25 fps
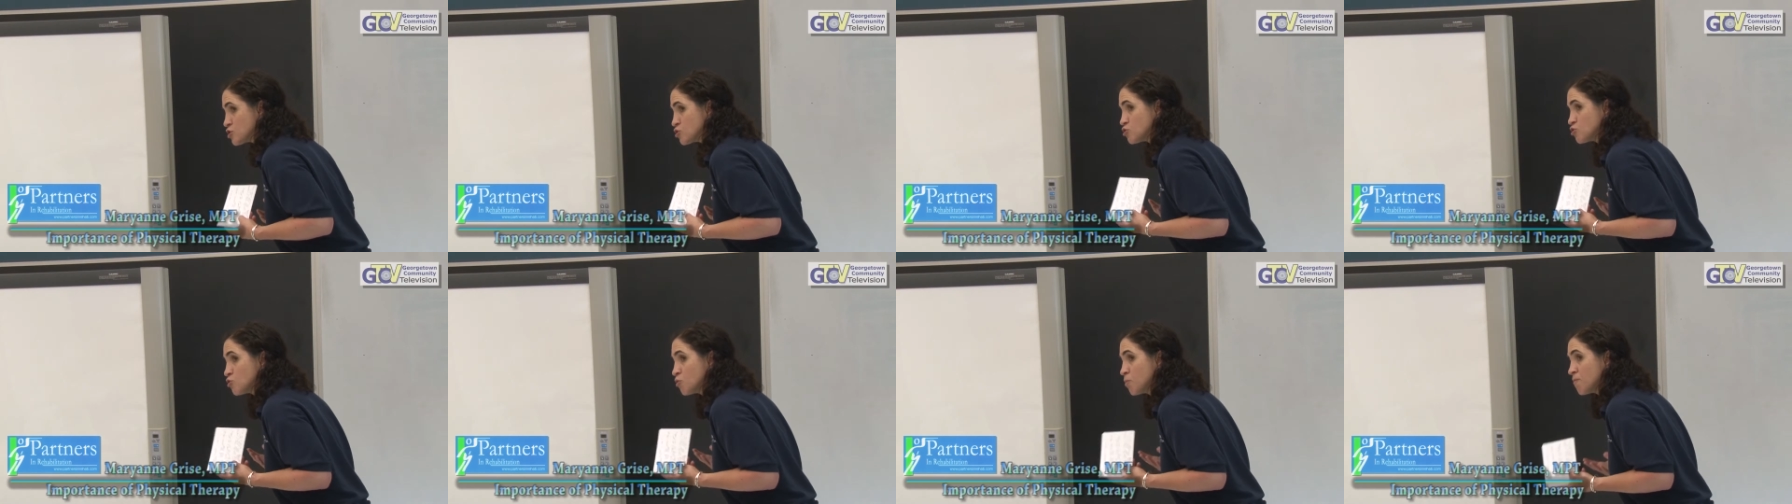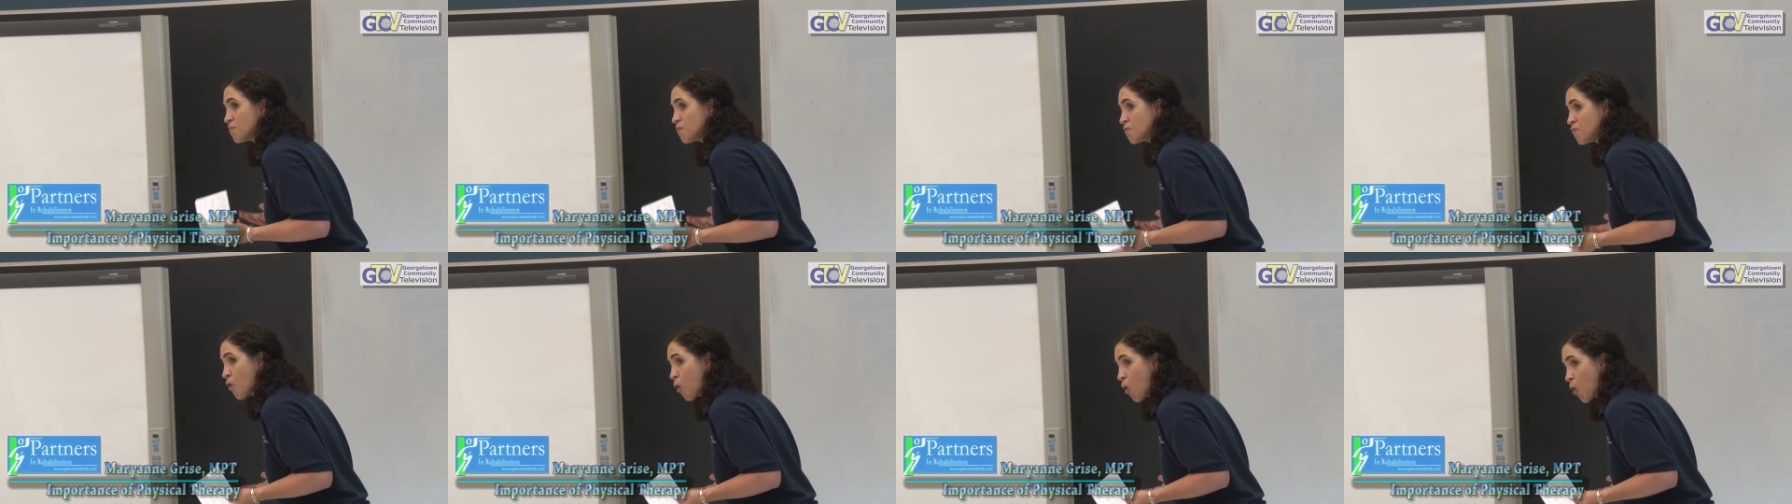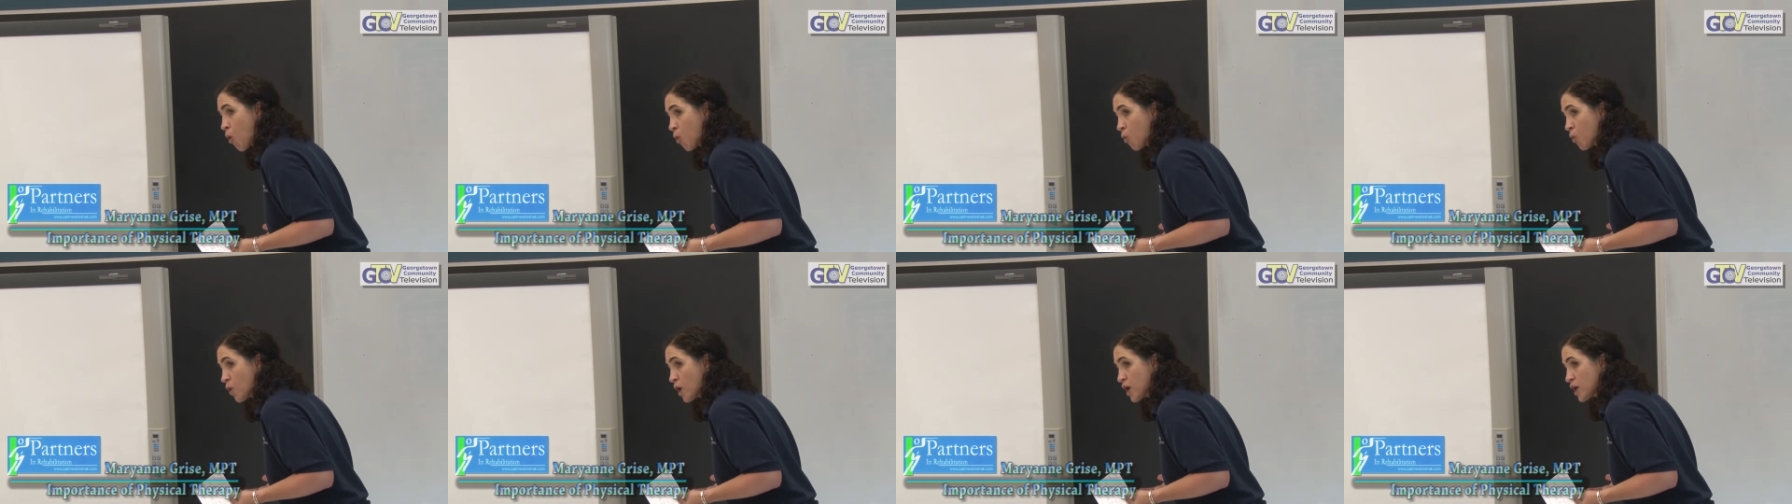to stoop
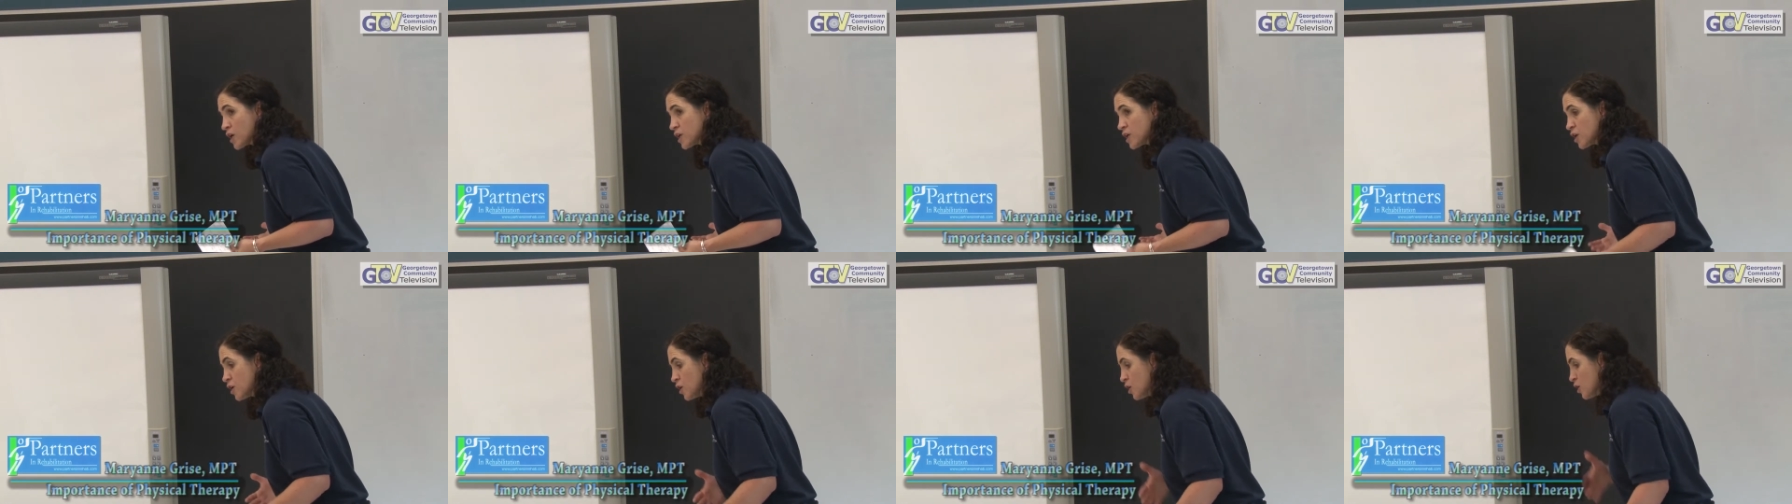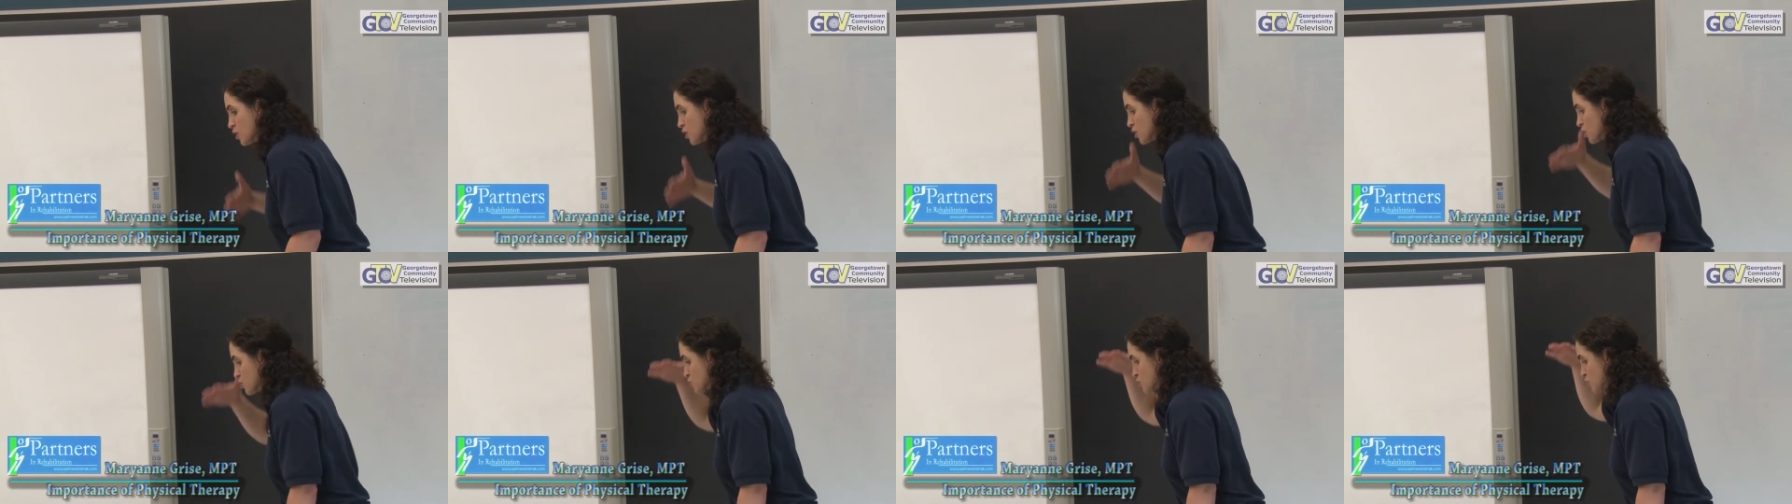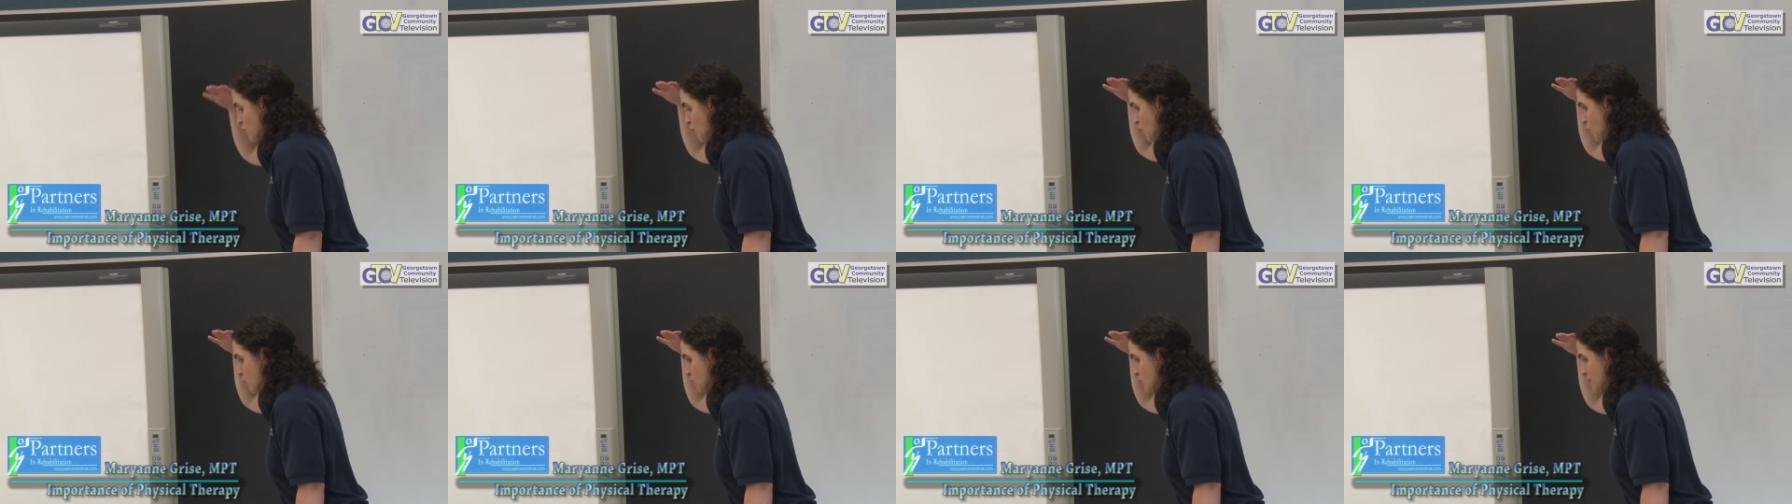forward.
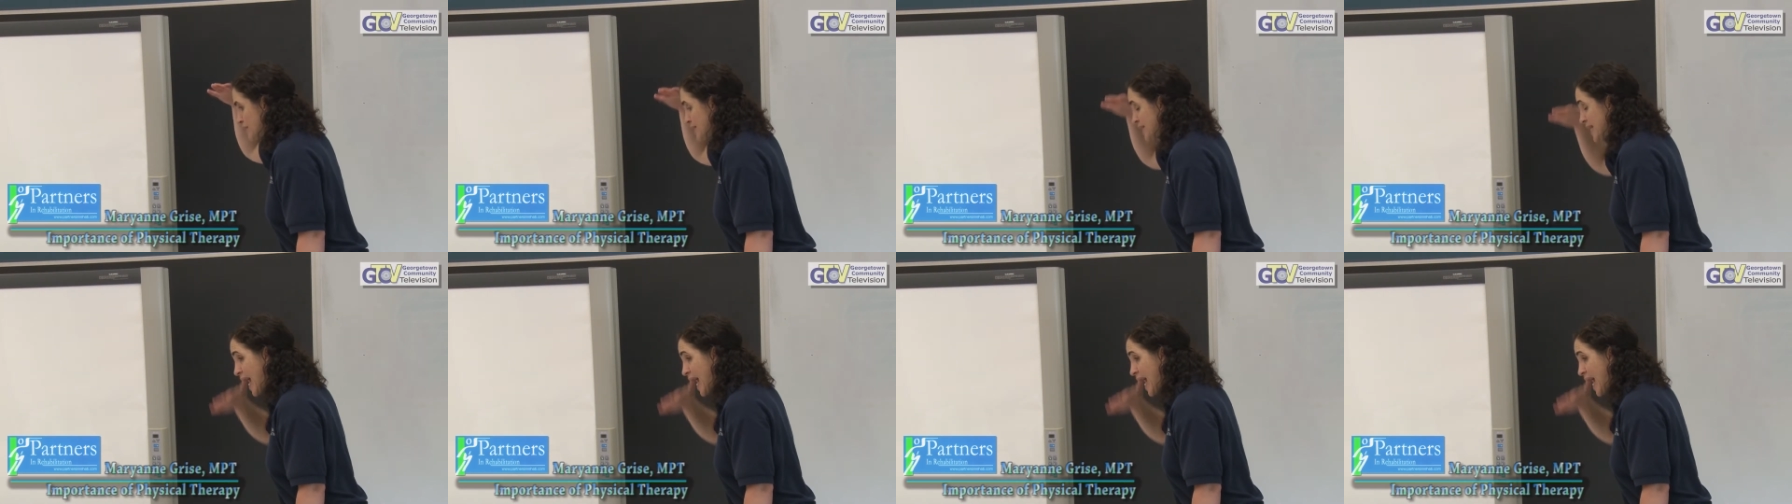So